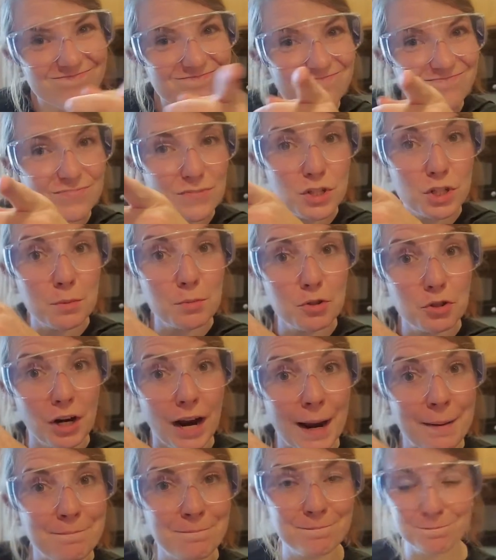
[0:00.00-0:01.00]

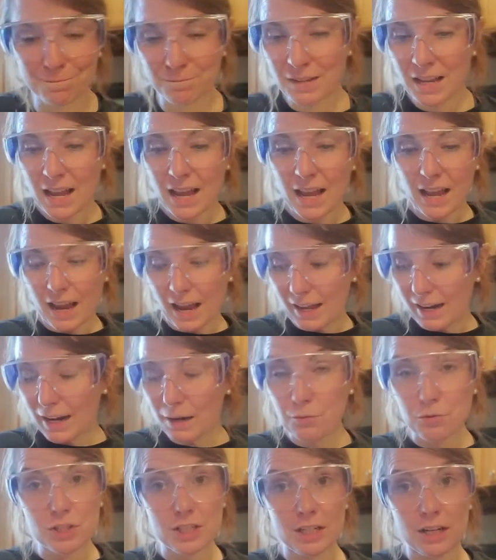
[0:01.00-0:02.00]
subscribe. And I
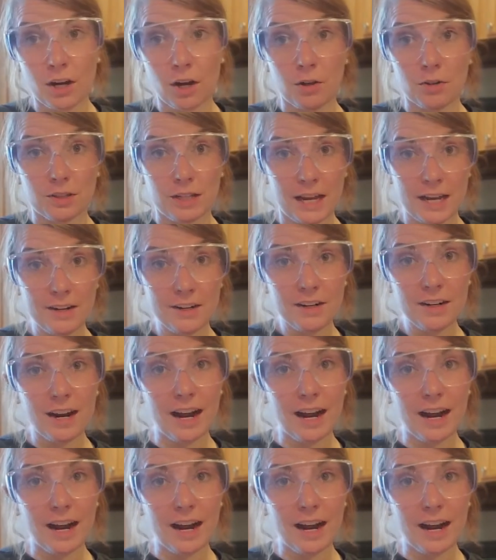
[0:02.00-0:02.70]
will see y'all later.